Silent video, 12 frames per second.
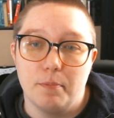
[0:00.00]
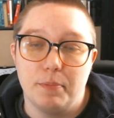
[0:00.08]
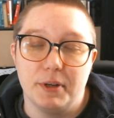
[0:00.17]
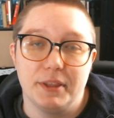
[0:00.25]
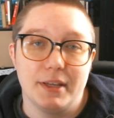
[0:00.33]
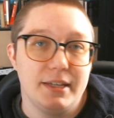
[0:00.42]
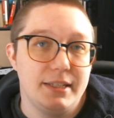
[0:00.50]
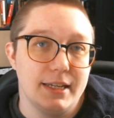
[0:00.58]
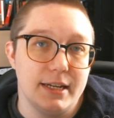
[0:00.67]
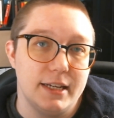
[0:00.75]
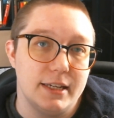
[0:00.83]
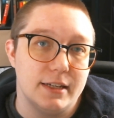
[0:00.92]
but they
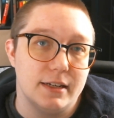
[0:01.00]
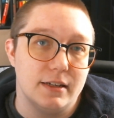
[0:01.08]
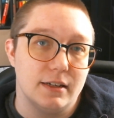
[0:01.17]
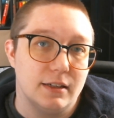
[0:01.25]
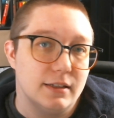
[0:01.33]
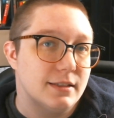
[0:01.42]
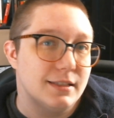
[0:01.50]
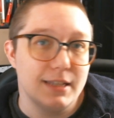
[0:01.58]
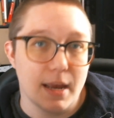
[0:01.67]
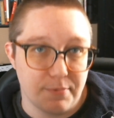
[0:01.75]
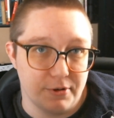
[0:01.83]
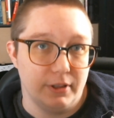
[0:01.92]
did it
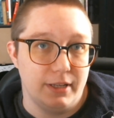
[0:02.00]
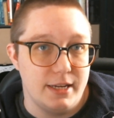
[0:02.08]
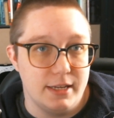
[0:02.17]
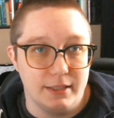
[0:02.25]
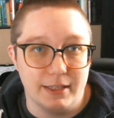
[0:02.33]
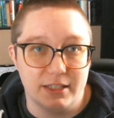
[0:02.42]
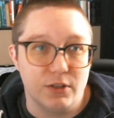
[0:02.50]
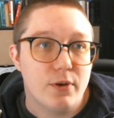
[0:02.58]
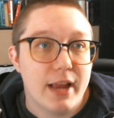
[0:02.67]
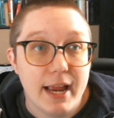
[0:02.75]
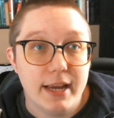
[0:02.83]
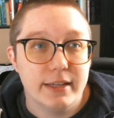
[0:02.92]
separately, and that's
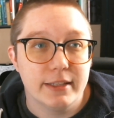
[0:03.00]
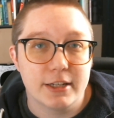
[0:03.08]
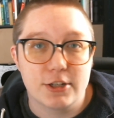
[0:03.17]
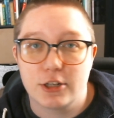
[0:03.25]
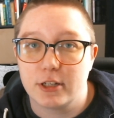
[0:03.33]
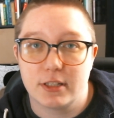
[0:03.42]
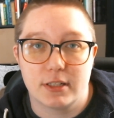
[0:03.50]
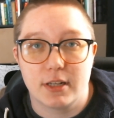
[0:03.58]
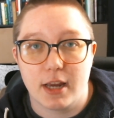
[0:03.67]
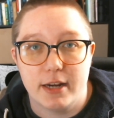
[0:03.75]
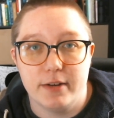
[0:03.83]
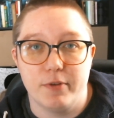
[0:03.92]
okay, and that's just
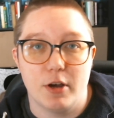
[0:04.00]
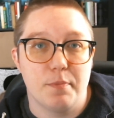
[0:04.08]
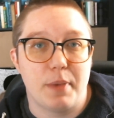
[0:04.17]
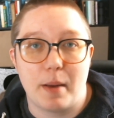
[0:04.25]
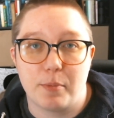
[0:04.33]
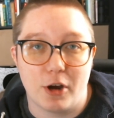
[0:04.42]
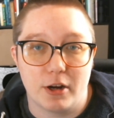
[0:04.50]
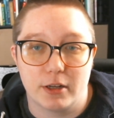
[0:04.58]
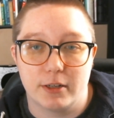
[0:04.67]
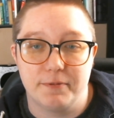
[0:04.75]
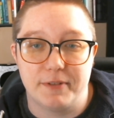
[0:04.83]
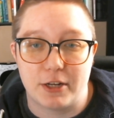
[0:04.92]
kind of a
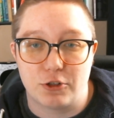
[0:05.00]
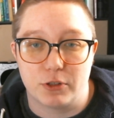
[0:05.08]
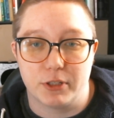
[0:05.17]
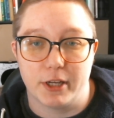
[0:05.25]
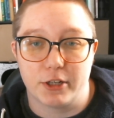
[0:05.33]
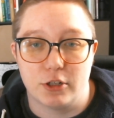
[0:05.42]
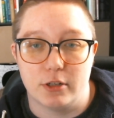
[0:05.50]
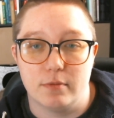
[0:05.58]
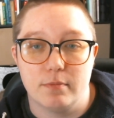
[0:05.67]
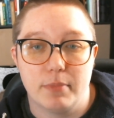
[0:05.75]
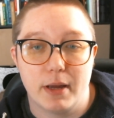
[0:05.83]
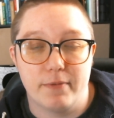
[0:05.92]
byproduct of natural
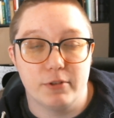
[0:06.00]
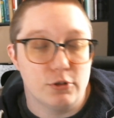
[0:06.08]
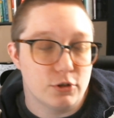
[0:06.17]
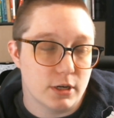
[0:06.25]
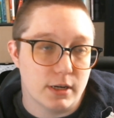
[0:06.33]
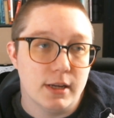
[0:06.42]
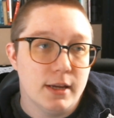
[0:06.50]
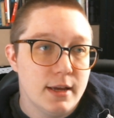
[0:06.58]
selection by evolution.